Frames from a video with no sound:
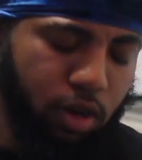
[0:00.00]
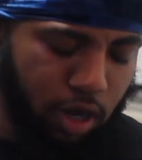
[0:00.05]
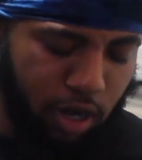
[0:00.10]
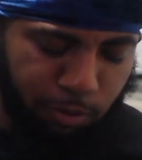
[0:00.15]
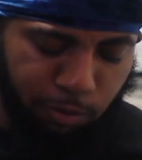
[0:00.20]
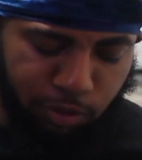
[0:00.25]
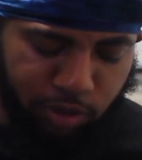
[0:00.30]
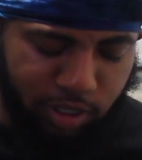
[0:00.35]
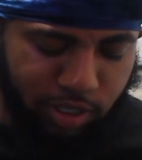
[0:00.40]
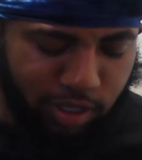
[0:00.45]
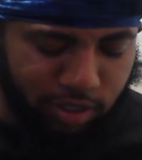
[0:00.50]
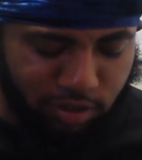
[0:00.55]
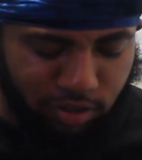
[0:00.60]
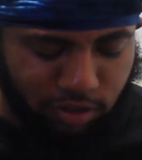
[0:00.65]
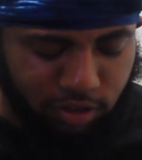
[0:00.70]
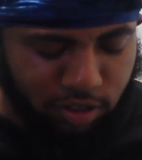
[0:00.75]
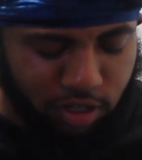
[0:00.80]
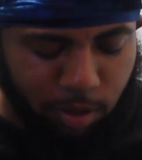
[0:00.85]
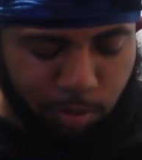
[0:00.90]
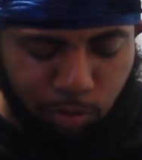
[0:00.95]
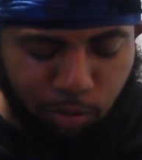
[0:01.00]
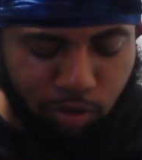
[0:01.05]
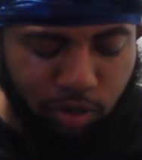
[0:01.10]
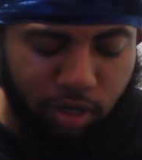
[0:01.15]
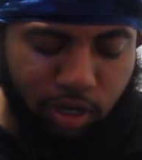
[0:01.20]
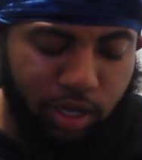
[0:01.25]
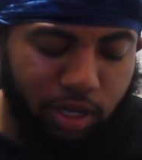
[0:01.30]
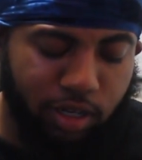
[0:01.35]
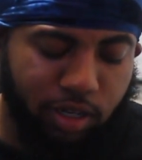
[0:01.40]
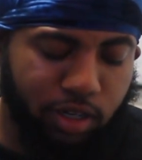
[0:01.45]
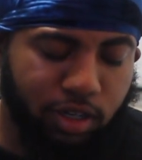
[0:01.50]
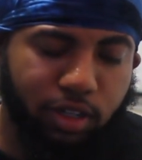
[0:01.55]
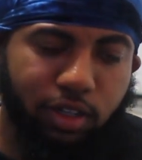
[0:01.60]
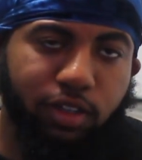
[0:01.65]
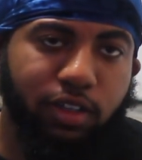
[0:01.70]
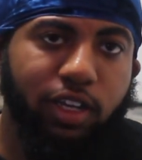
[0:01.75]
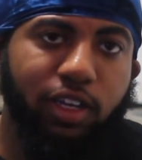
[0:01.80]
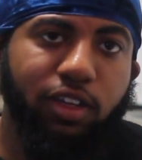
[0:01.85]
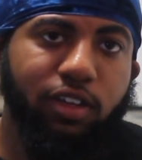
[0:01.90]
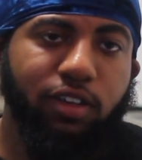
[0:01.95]
I really got shit coming with a lot of
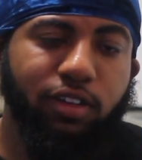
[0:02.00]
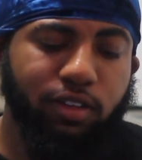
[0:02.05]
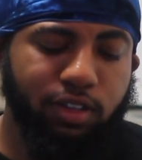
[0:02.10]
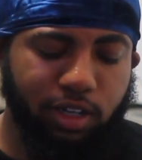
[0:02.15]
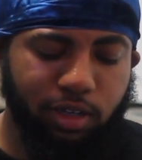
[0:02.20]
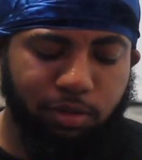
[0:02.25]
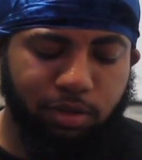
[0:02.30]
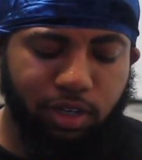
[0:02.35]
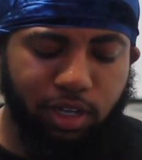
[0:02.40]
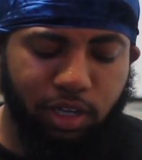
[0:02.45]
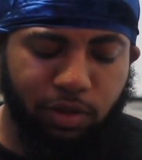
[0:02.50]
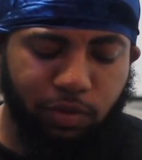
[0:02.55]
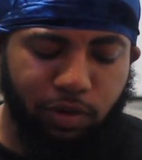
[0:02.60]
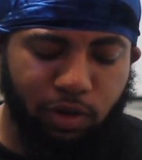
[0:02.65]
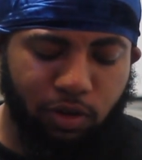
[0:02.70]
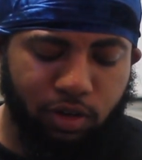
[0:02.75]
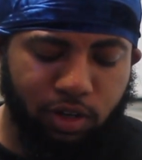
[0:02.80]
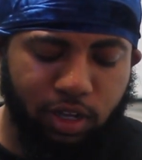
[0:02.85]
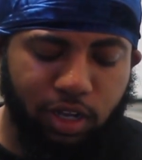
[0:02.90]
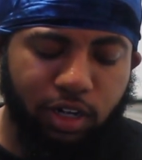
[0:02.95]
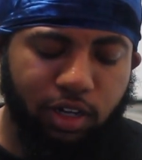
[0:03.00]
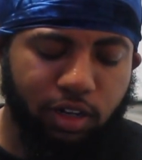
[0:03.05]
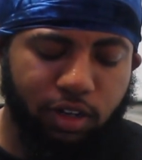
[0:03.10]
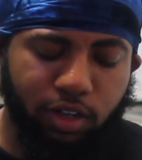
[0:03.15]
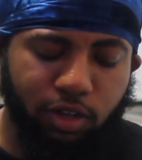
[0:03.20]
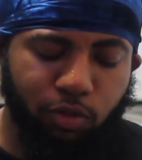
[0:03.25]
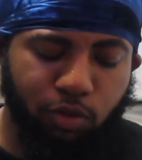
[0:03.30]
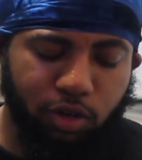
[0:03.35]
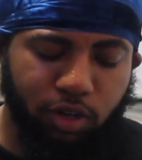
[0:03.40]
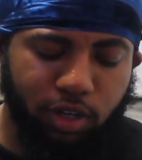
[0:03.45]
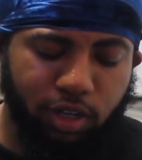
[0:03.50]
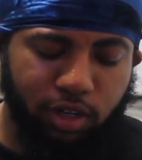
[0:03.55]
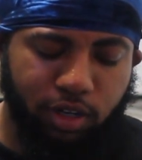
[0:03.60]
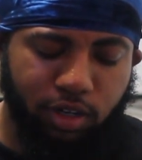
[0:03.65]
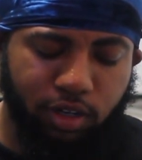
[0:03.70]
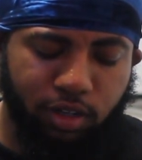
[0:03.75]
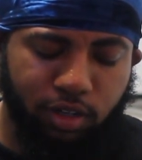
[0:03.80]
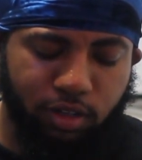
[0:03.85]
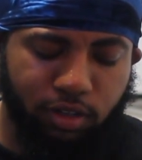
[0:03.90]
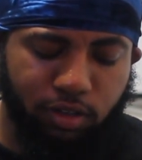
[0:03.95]
niggas out here, type shit. I ain't gonna lie. I didn't link with a lot of
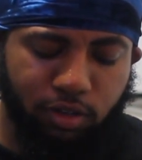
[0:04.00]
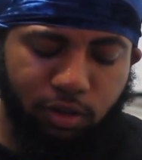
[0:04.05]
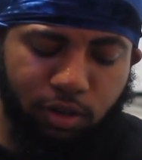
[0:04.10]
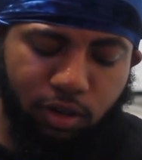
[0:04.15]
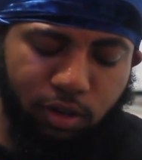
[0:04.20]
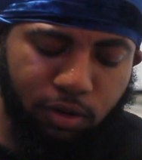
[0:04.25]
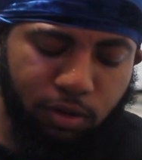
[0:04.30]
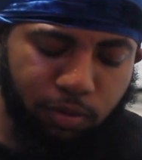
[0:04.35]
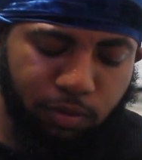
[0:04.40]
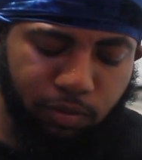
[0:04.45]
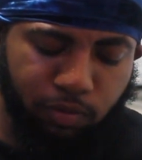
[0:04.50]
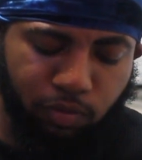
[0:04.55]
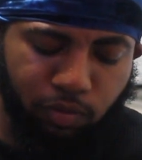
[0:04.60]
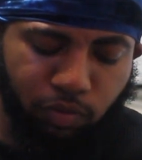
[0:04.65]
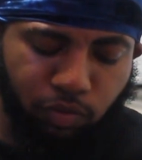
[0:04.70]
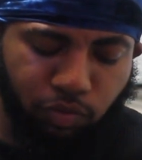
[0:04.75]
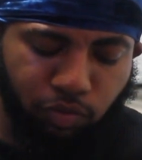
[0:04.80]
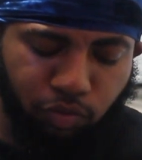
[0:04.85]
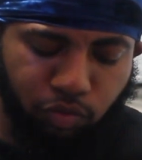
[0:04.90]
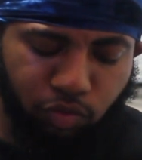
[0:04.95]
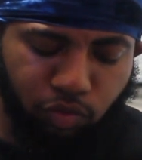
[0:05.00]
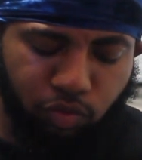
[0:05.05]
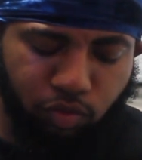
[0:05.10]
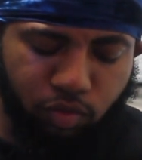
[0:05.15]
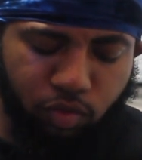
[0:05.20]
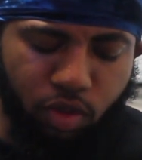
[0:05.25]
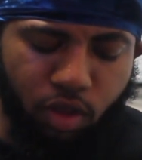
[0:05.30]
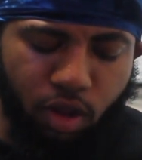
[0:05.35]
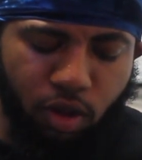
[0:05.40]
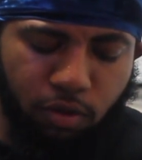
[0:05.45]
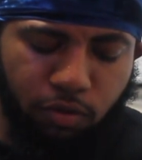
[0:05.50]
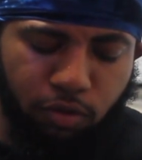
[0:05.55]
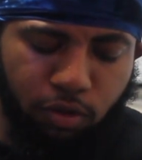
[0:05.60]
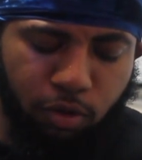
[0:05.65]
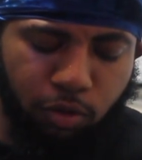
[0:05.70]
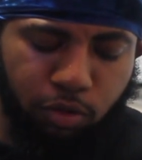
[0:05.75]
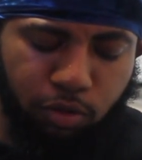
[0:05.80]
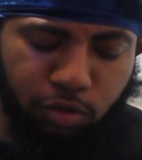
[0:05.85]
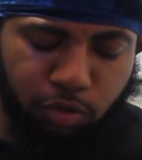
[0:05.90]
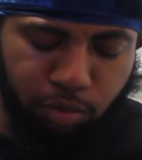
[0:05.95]
niggas, you know. I
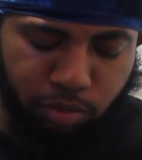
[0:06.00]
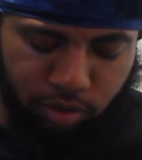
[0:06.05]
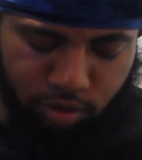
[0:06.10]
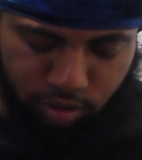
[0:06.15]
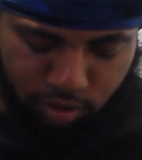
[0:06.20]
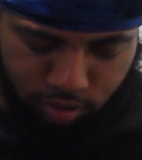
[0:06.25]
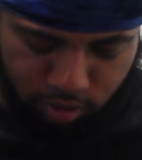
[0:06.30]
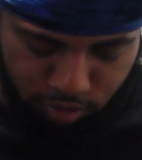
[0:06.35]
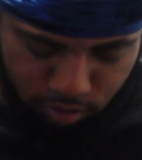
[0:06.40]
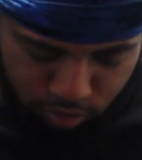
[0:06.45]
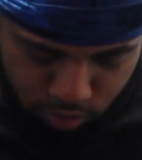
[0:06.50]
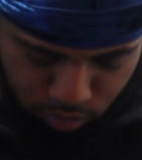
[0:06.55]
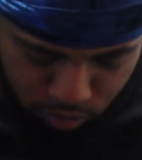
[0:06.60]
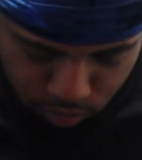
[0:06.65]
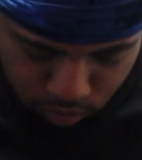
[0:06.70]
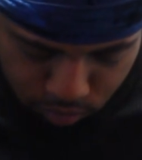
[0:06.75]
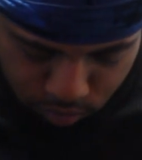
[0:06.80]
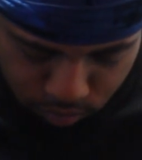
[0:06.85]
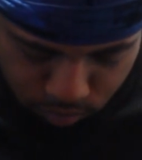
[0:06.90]
fuck with some big niggas too.